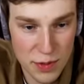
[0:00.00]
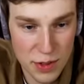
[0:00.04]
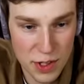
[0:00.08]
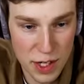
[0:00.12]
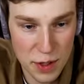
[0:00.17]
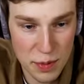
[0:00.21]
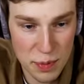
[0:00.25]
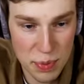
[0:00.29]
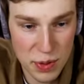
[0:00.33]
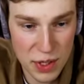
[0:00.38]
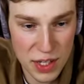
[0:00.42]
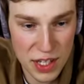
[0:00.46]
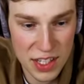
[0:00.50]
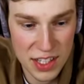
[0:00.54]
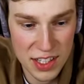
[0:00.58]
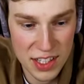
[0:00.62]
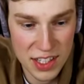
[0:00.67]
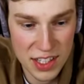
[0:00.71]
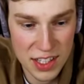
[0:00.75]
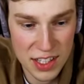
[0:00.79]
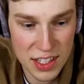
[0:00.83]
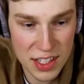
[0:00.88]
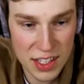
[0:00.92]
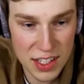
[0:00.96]
When I played
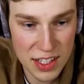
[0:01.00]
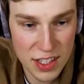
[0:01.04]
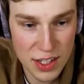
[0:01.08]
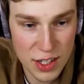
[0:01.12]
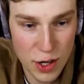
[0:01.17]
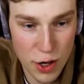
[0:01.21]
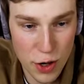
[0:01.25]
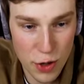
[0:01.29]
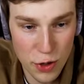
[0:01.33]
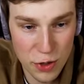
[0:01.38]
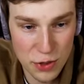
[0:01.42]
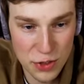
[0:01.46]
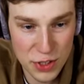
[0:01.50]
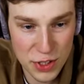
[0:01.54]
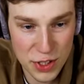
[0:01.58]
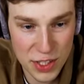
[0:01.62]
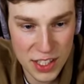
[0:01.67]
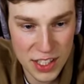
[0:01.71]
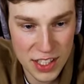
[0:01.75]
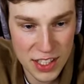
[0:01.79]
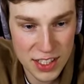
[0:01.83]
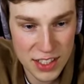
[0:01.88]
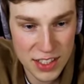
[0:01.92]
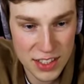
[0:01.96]
uh, Call of
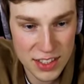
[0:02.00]
Duty